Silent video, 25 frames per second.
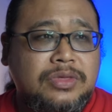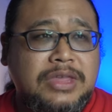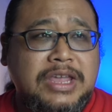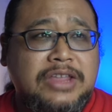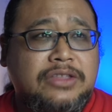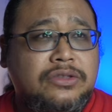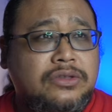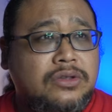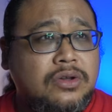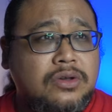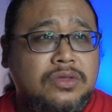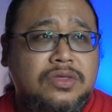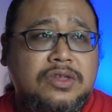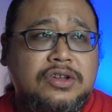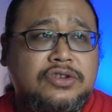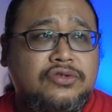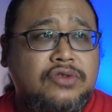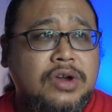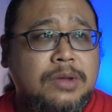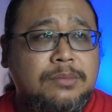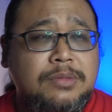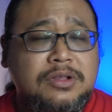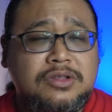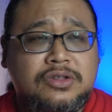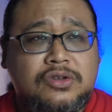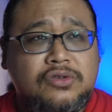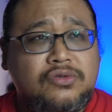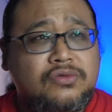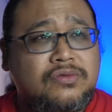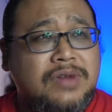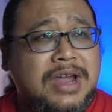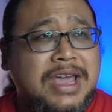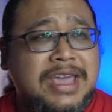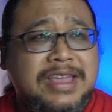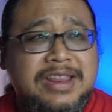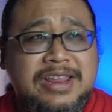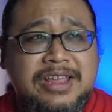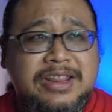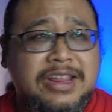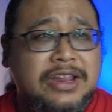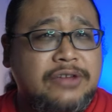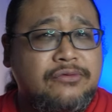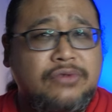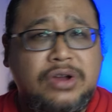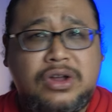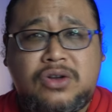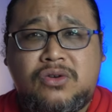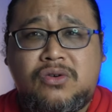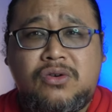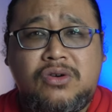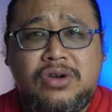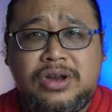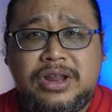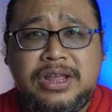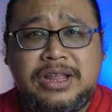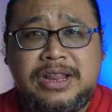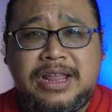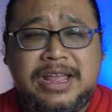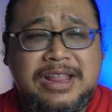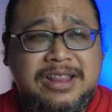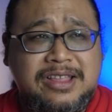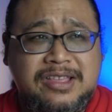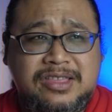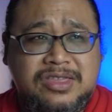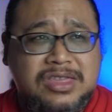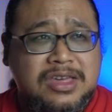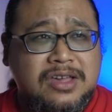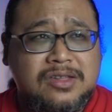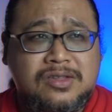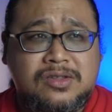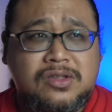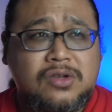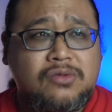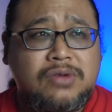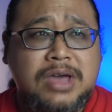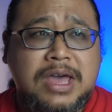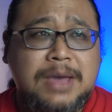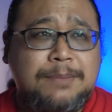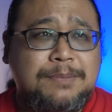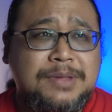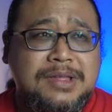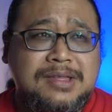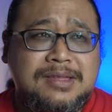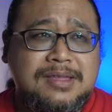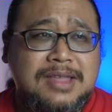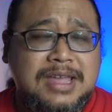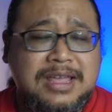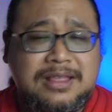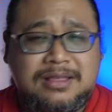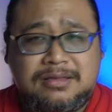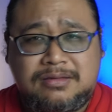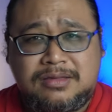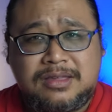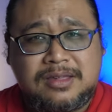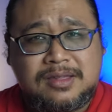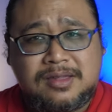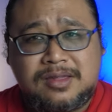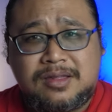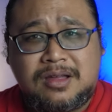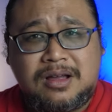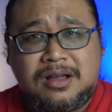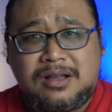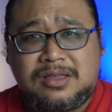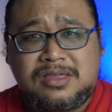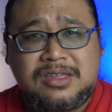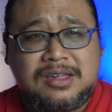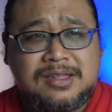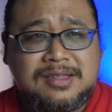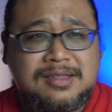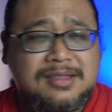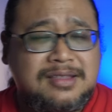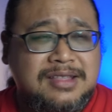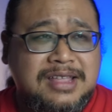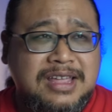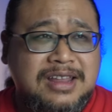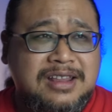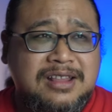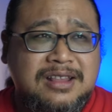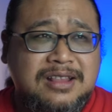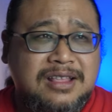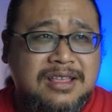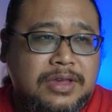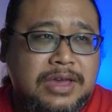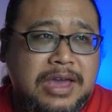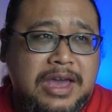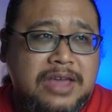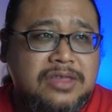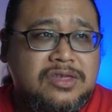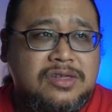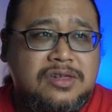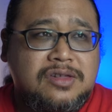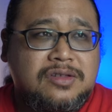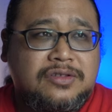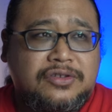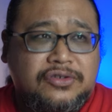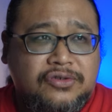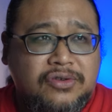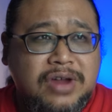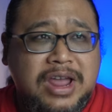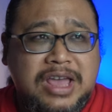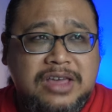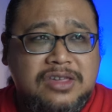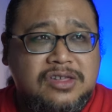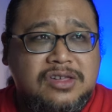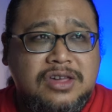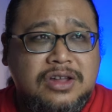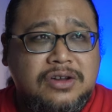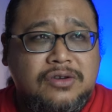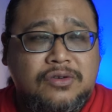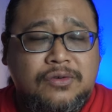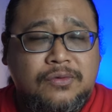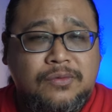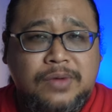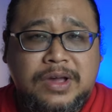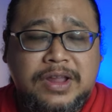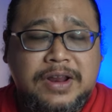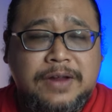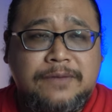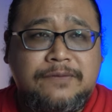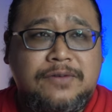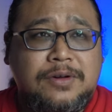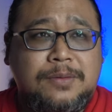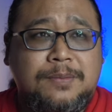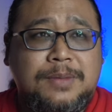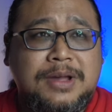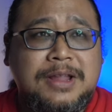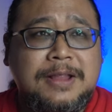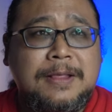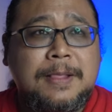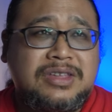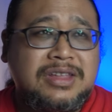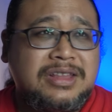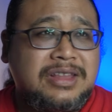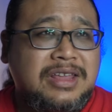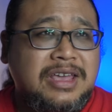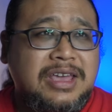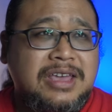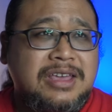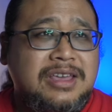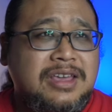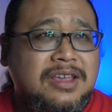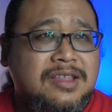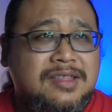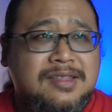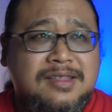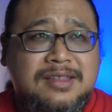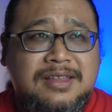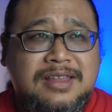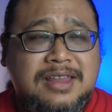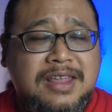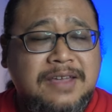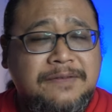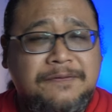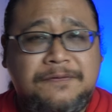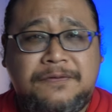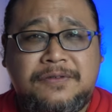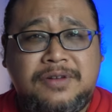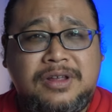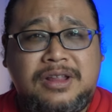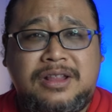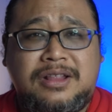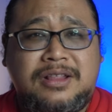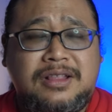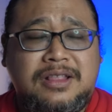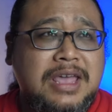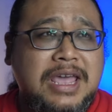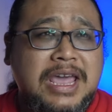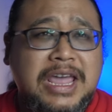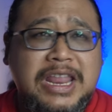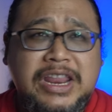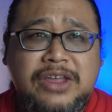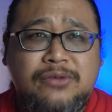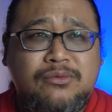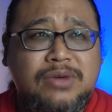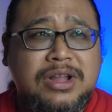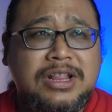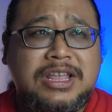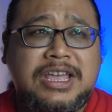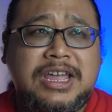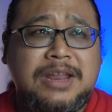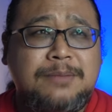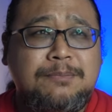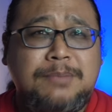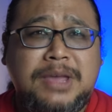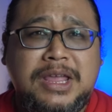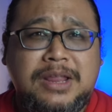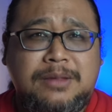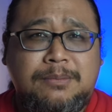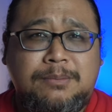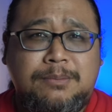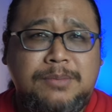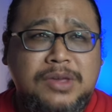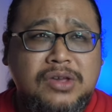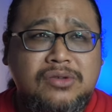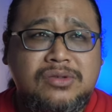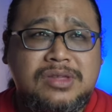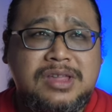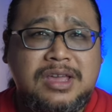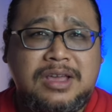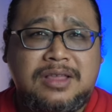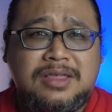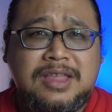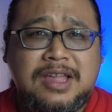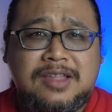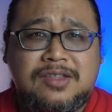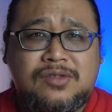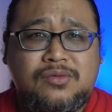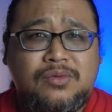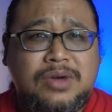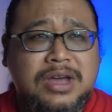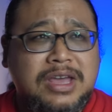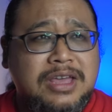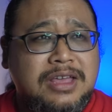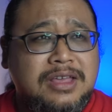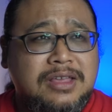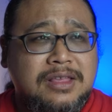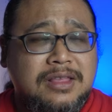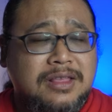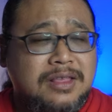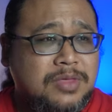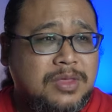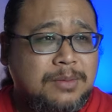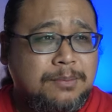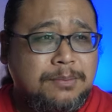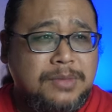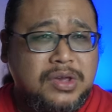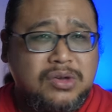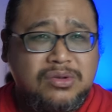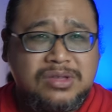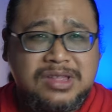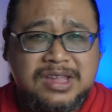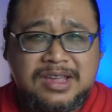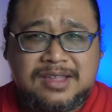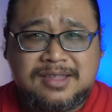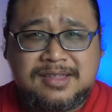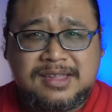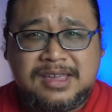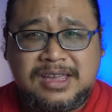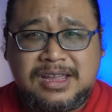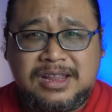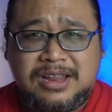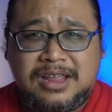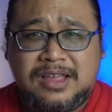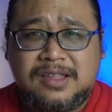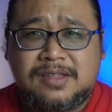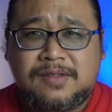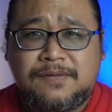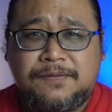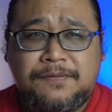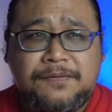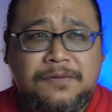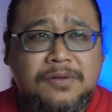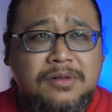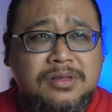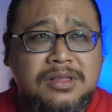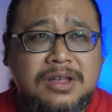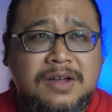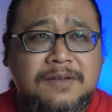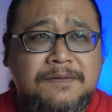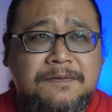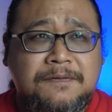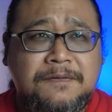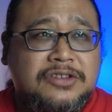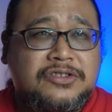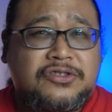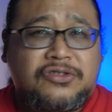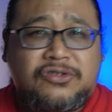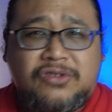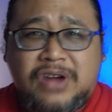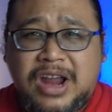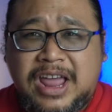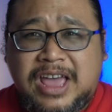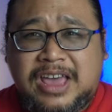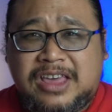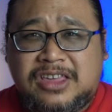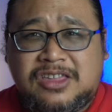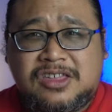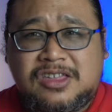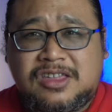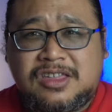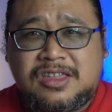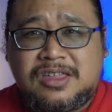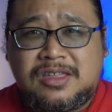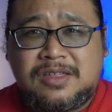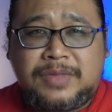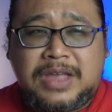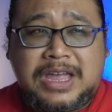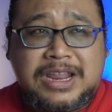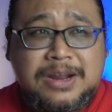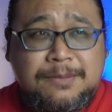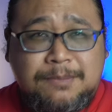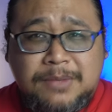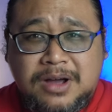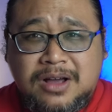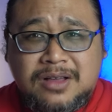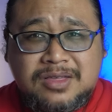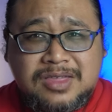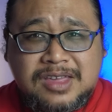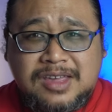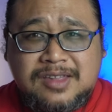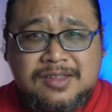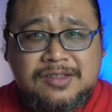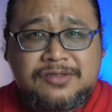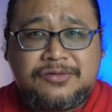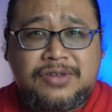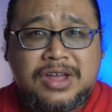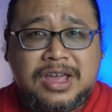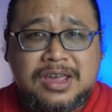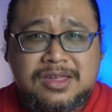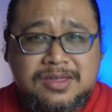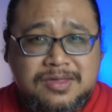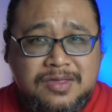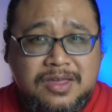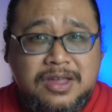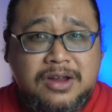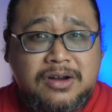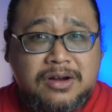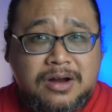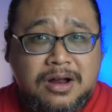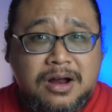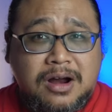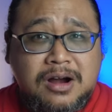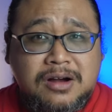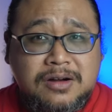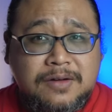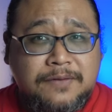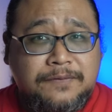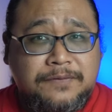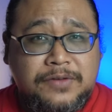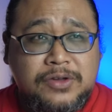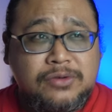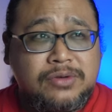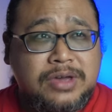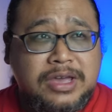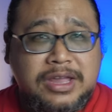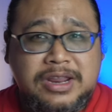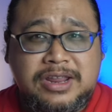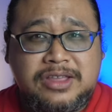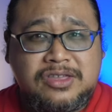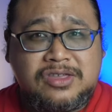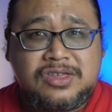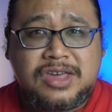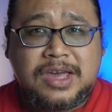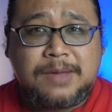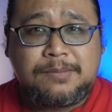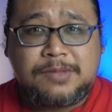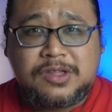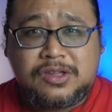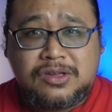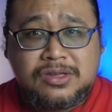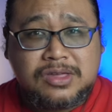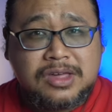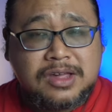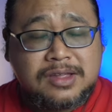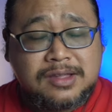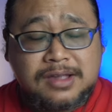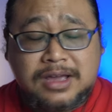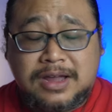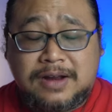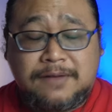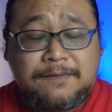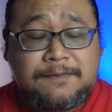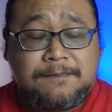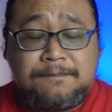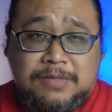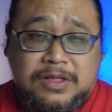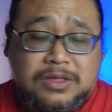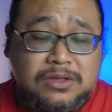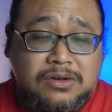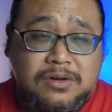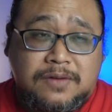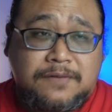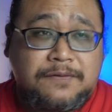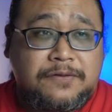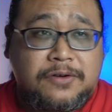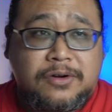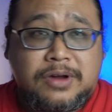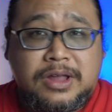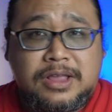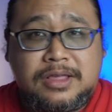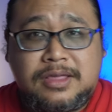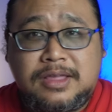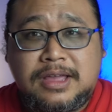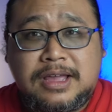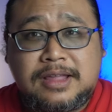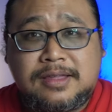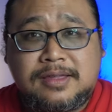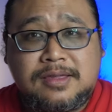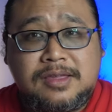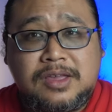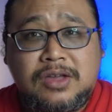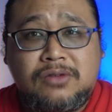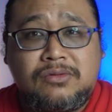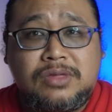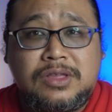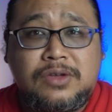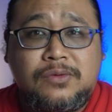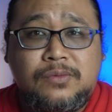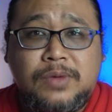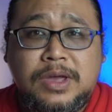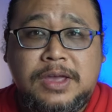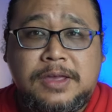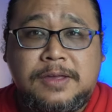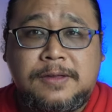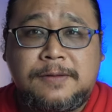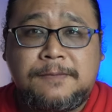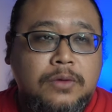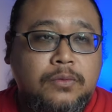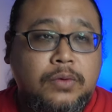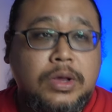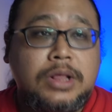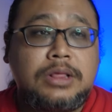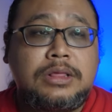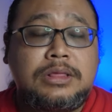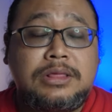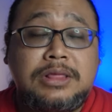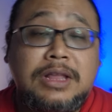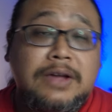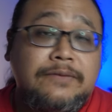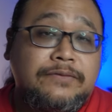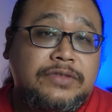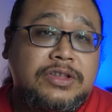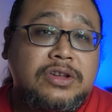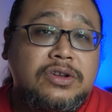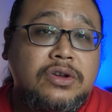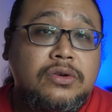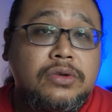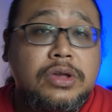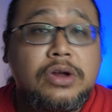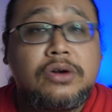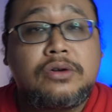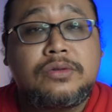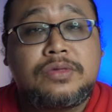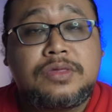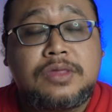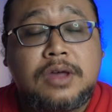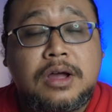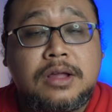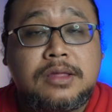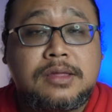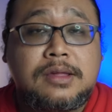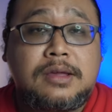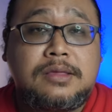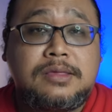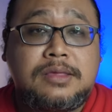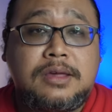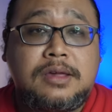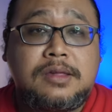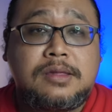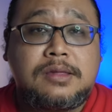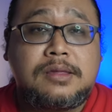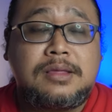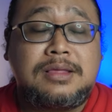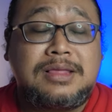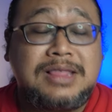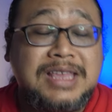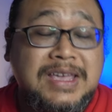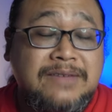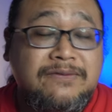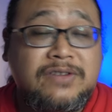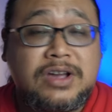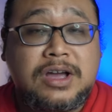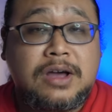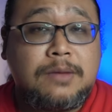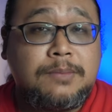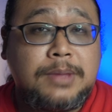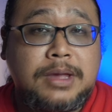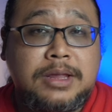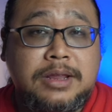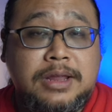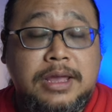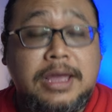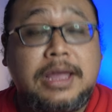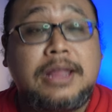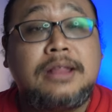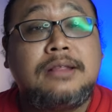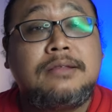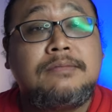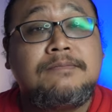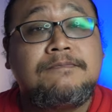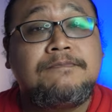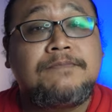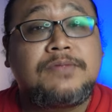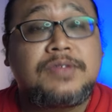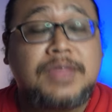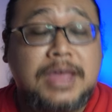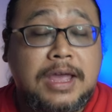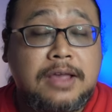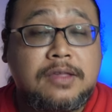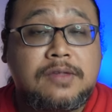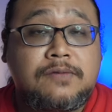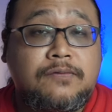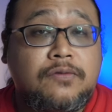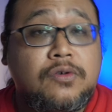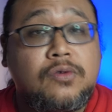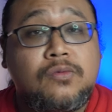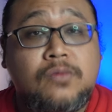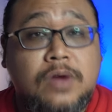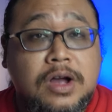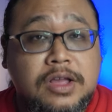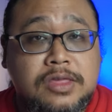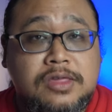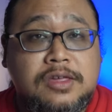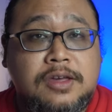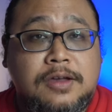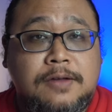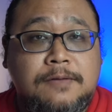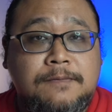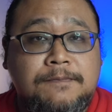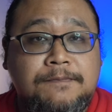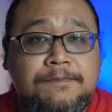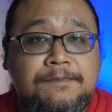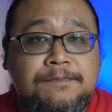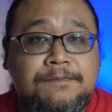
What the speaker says: They took the trouble to write it and record it, and it just so happens that the song just didn't catch traction or whatever. But today it's different. Anyone can make music. That's why the music scene is full of trash. And among these trash, there are a few hidden gems. You just gotta look for it. That's the only way. Well, love to know your thoughts on this. Leave a comment, and thanks for watching.